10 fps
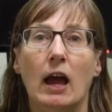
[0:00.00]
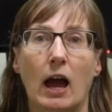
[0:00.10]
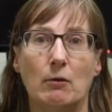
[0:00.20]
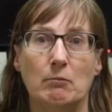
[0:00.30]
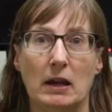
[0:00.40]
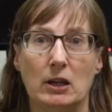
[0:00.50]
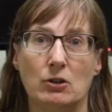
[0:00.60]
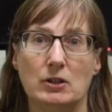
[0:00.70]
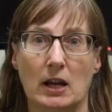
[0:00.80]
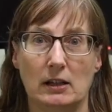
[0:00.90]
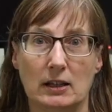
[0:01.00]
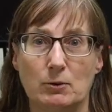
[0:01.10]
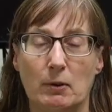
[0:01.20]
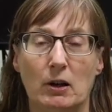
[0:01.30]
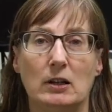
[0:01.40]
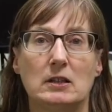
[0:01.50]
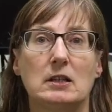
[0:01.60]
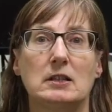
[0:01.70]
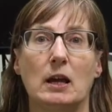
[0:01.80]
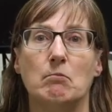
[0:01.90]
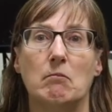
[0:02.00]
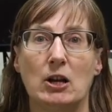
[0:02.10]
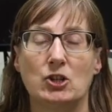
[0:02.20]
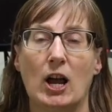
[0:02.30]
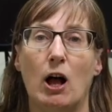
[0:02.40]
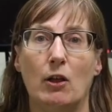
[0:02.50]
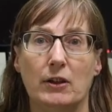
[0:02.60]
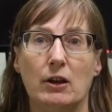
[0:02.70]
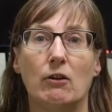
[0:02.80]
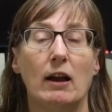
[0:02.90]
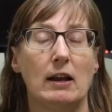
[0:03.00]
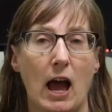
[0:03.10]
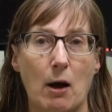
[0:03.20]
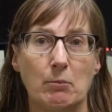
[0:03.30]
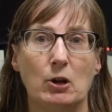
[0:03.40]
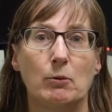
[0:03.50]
and make your dental experiences a much healthier and happier